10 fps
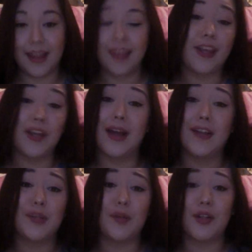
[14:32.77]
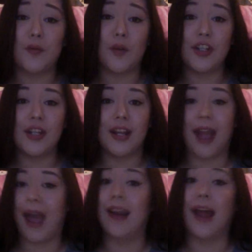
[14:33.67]
Thank you guys so much for watching,
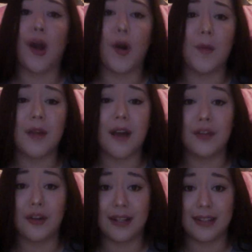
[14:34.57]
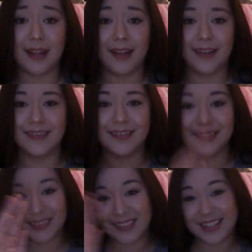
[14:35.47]
and I hope you have a great day.
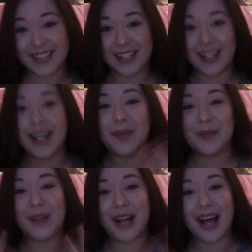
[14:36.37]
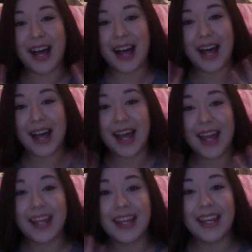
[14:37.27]

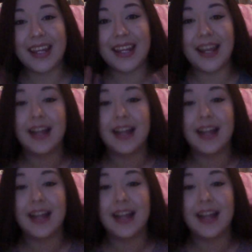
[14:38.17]
Bye!